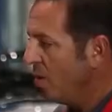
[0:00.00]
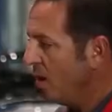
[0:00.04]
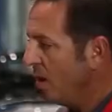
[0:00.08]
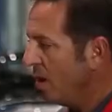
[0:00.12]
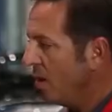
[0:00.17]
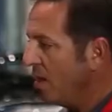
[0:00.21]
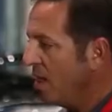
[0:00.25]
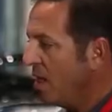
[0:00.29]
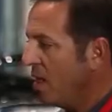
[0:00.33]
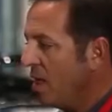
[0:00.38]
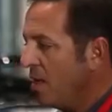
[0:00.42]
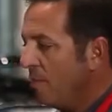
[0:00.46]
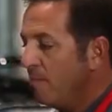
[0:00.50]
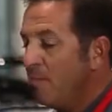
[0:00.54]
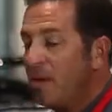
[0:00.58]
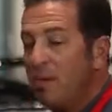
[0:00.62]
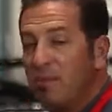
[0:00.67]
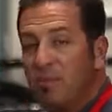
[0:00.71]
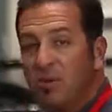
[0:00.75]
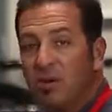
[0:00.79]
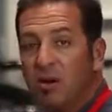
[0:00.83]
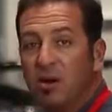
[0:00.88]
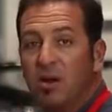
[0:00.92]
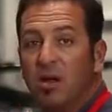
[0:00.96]
Well,
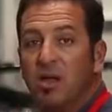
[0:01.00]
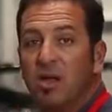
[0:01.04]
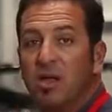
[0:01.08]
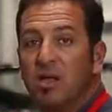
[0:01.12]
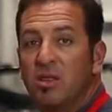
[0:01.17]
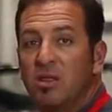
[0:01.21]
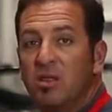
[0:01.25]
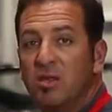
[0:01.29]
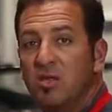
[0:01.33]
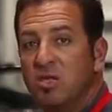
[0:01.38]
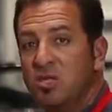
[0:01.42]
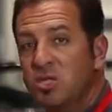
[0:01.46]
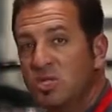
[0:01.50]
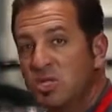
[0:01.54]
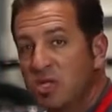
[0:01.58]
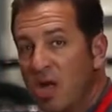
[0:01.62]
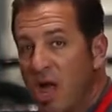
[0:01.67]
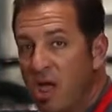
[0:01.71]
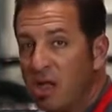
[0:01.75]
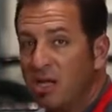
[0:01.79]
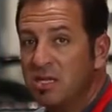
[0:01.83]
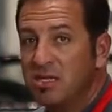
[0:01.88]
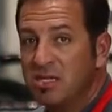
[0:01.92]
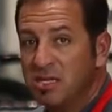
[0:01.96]
remember,
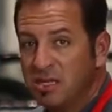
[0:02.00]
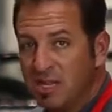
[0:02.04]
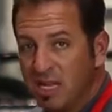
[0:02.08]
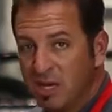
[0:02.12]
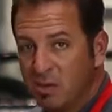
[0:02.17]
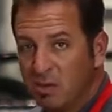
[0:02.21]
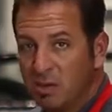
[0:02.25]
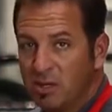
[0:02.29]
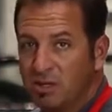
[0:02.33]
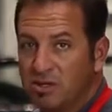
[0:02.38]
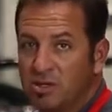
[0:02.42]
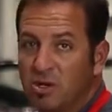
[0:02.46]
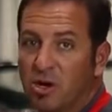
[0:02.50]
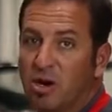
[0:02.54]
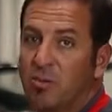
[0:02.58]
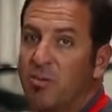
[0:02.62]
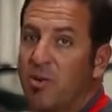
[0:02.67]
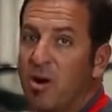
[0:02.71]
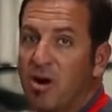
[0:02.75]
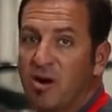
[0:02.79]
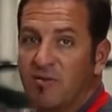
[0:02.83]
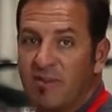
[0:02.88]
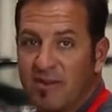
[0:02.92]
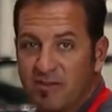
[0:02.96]
solids and liquids are a
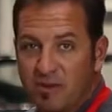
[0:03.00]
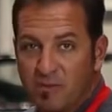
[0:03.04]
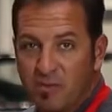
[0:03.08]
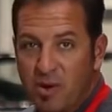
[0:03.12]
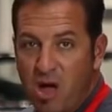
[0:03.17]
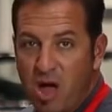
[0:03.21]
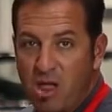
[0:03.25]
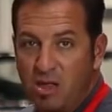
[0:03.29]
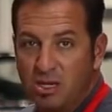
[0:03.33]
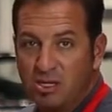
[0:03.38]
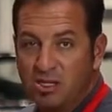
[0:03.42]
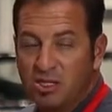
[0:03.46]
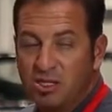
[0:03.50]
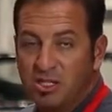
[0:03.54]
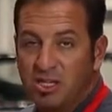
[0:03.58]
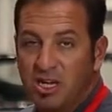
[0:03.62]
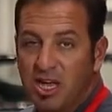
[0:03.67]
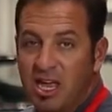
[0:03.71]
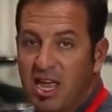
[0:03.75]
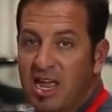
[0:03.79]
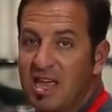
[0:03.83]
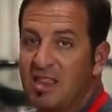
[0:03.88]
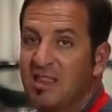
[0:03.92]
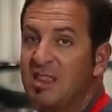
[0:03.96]
part of every polish,
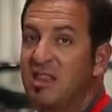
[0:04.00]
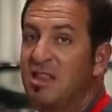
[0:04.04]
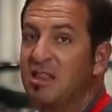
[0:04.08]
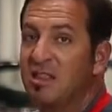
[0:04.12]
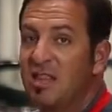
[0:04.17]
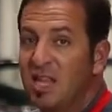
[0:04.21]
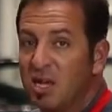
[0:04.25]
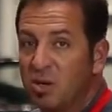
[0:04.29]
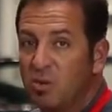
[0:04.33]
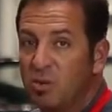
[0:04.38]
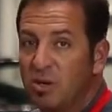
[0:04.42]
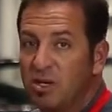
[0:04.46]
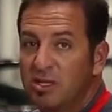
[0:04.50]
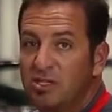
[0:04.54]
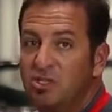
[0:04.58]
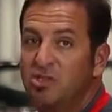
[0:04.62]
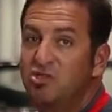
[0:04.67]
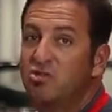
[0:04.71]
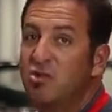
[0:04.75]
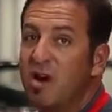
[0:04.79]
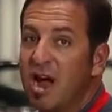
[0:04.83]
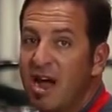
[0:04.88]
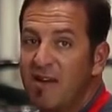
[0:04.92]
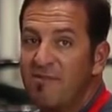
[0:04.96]
and the
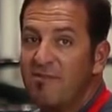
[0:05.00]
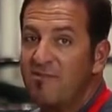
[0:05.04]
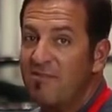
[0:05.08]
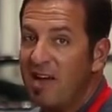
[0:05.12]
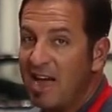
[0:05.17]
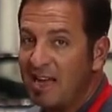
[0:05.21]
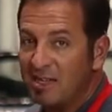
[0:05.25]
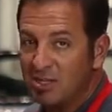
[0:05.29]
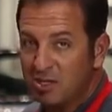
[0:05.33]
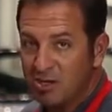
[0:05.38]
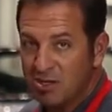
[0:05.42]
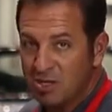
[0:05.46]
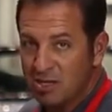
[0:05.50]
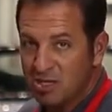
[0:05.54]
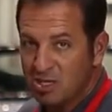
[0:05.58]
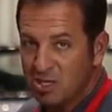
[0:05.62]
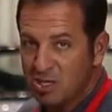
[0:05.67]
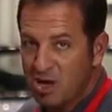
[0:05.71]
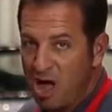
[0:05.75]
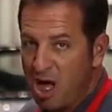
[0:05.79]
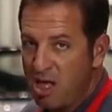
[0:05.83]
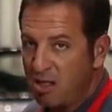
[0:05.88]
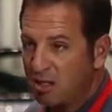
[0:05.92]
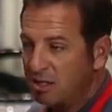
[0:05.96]
liquids dry faster than the
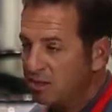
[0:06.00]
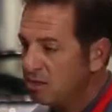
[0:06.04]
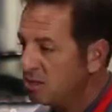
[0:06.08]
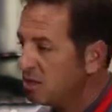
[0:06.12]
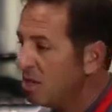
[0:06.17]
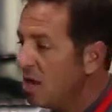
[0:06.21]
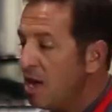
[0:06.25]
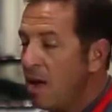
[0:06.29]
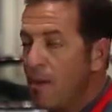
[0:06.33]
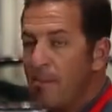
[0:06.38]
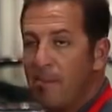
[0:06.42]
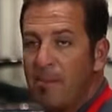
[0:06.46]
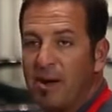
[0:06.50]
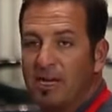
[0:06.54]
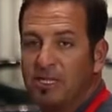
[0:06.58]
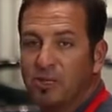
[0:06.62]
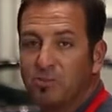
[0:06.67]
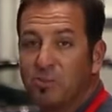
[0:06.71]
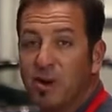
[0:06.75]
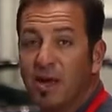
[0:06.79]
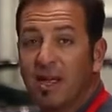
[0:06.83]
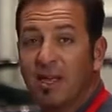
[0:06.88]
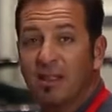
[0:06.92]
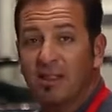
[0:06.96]
solids. By
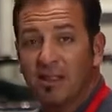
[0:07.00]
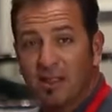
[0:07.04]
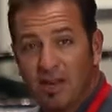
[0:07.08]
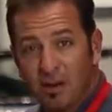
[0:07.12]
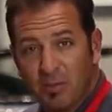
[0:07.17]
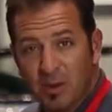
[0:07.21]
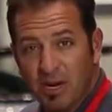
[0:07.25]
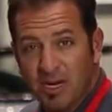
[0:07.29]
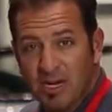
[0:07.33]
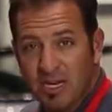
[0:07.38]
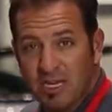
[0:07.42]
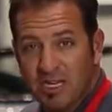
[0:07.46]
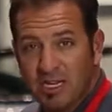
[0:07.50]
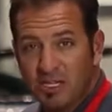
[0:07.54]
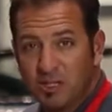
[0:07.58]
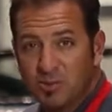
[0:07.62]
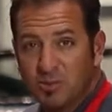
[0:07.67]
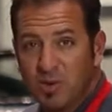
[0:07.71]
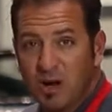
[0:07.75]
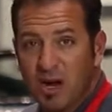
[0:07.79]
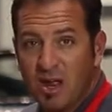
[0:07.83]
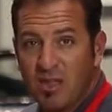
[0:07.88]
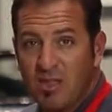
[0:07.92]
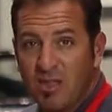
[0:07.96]
spraying a little bit of detail
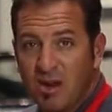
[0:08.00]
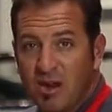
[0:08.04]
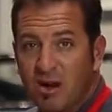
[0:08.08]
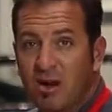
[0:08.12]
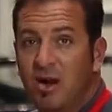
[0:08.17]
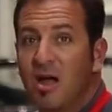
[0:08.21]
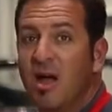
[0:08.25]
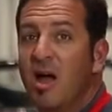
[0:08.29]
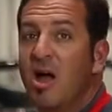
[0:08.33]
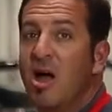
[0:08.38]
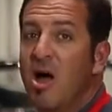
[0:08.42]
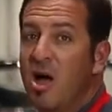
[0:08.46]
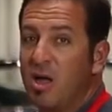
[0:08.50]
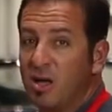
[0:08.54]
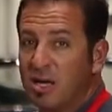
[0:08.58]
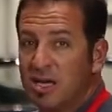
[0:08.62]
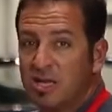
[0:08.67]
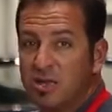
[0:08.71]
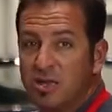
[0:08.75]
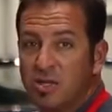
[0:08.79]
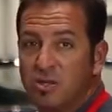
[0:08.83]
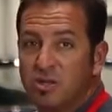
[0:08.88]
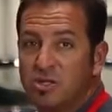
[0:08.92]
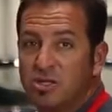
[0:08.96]
spray in there, I'll
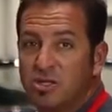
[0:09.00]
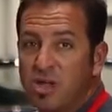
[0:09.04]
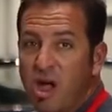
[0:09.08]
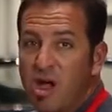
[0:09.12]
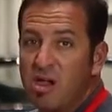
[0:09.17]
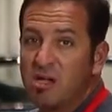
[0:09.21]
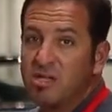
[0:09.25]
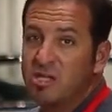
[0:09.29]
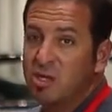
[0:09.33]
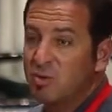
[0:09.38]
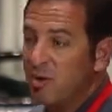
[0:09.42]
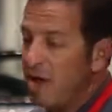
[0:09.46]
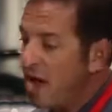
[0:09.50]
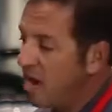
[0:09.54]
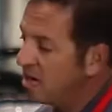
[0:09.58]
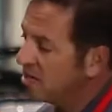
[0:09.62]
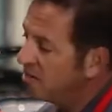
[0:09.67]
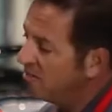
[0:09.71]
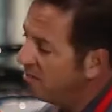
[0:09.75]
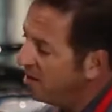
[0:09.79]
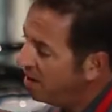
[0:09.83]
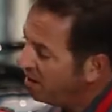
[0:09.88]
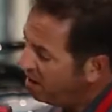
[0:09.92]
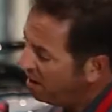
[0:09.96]
get those solids to
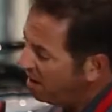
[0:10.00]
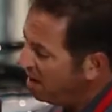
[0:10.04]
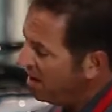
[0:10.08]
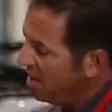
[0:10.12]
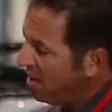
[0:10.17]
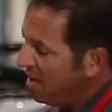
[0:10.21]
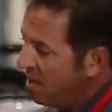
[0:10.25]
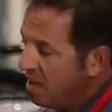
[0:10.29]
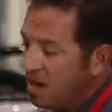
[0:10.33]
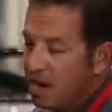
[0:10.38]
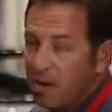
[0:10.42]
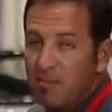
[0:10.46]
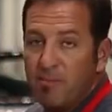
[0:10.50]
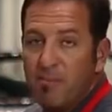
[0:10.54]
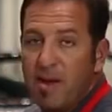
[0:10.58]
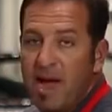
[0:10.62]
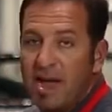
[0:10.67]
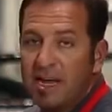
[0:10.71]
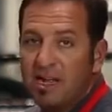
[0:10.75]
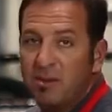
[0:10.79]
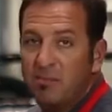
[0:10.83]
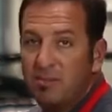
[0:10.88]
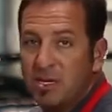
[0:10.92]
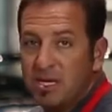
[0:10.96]
reactivate, and I'm
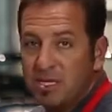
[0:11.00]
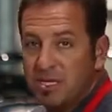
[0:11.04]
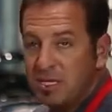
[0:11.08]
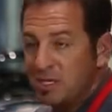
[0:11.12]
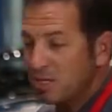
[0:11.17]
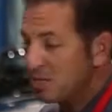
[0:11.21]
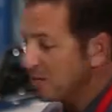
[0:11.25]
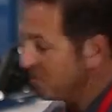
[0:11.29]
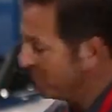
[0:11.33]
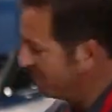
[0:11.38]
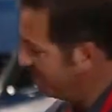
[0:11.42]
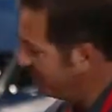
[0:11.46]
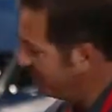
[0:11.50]
back in business.